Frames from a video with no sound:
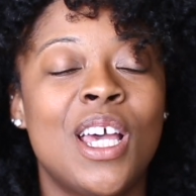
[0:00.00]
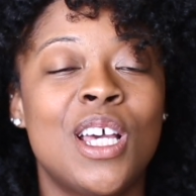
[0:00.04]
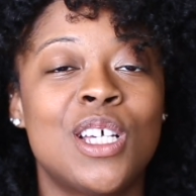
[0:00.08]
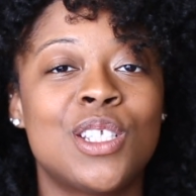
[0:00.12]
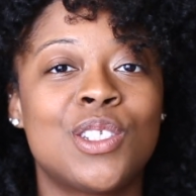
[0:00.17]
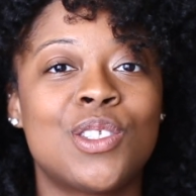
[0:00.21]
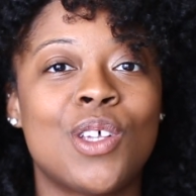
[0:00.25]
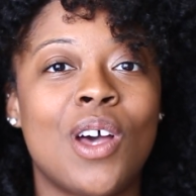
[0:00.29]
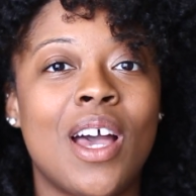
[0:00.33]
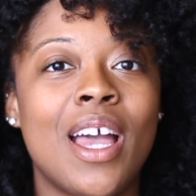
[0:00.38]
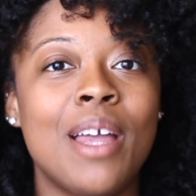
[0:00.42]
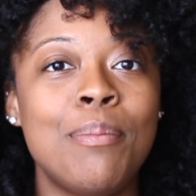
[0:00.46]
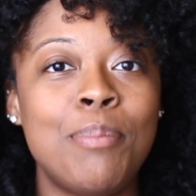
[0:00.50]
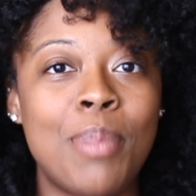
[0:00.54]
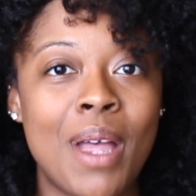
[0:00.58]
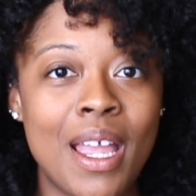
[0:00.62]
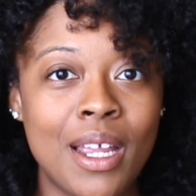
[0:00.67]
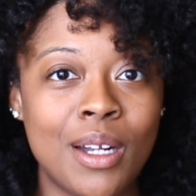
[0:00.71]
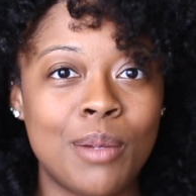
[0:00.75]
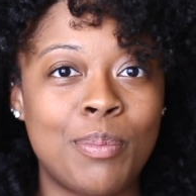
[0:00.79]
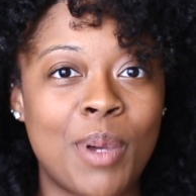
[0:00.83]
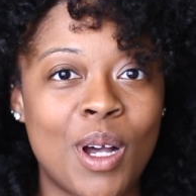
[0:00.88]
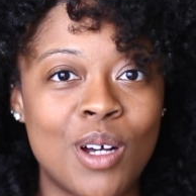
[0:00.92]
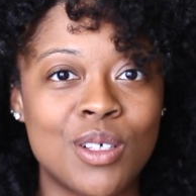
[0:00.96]
So I
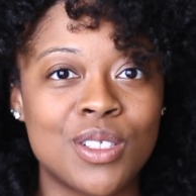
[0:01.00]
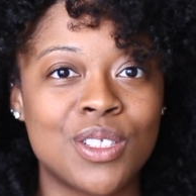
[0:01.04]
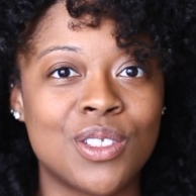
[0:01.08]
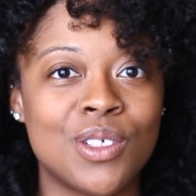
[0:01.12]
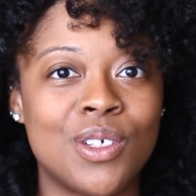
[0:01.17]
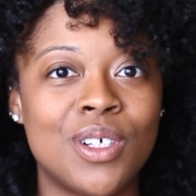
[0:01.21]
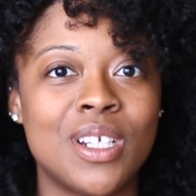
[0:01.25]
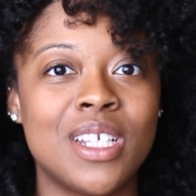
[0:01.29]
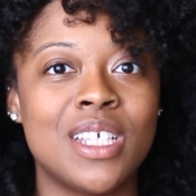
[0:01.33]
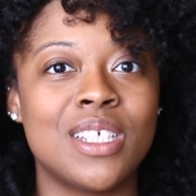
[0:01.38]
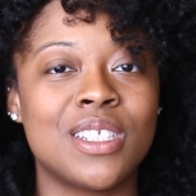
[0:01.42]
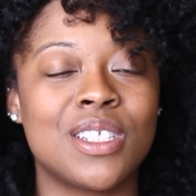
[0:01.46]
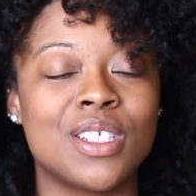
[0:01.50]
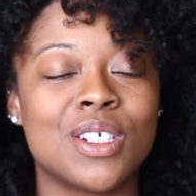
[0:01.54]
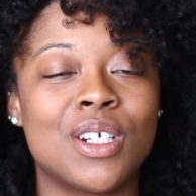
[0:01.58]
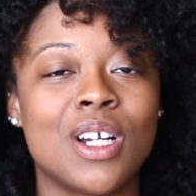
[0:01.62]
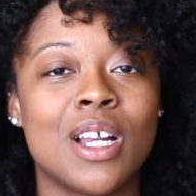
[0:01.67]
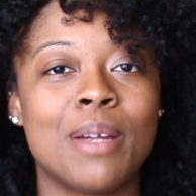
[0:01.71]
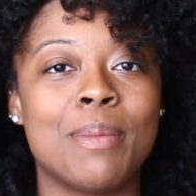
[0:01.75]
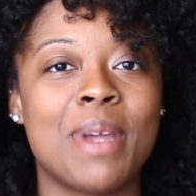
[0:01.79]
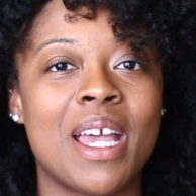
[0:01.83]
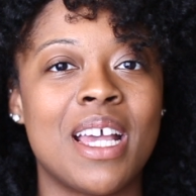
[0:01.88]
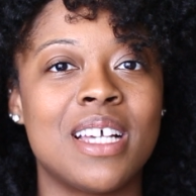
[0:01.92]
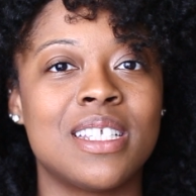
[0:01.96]
made a post on
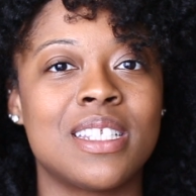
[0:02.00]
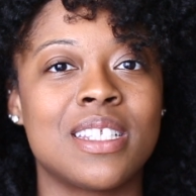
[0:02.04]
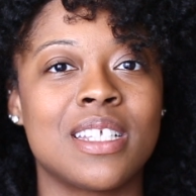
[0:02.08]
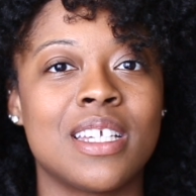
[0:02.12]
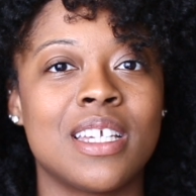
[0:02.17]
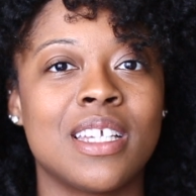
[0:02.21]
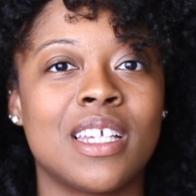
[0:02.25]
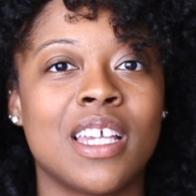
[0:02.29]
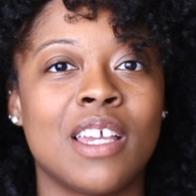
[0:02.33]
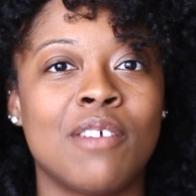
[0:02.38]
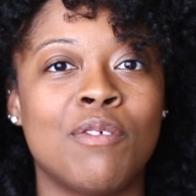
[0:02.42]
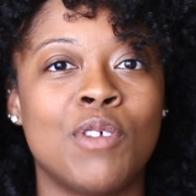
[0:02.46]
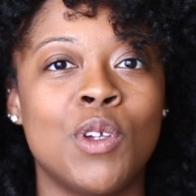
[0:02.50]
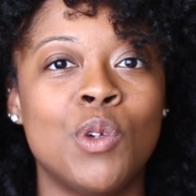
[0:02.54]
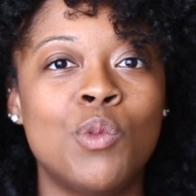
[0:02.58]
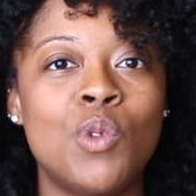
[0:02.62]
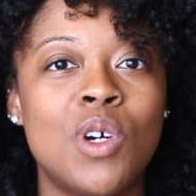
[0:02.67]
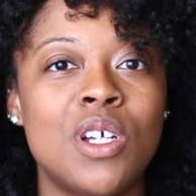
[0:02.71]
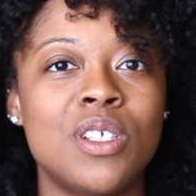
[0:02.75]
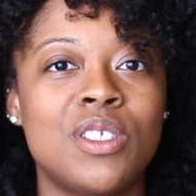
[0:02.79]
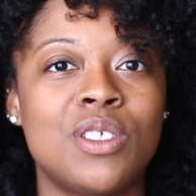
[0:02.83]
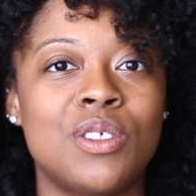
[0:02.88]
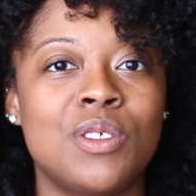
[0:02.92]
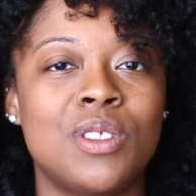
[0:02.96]
Instagram asking if you
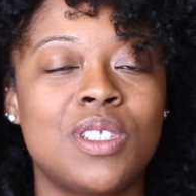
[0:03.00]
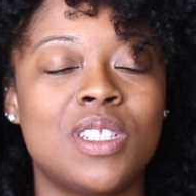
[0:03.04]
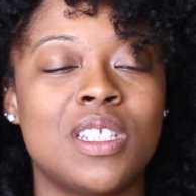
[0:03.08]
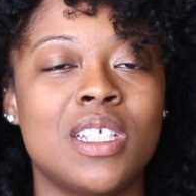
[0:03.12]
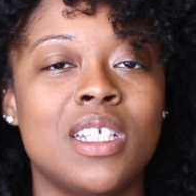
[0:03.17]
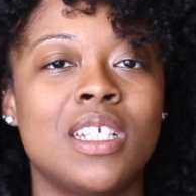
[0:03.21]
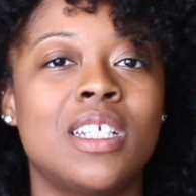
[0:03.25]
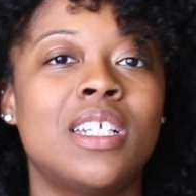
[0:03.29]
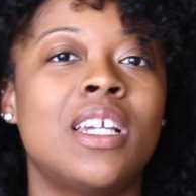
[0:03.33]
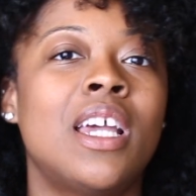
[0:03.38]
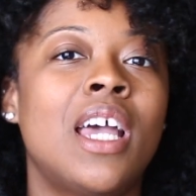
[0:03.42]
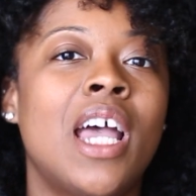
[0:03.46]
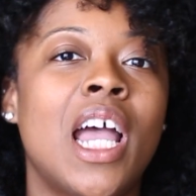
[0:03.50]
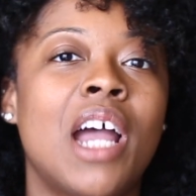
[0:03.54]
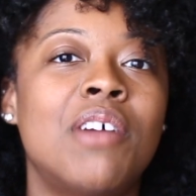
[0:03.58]
want to see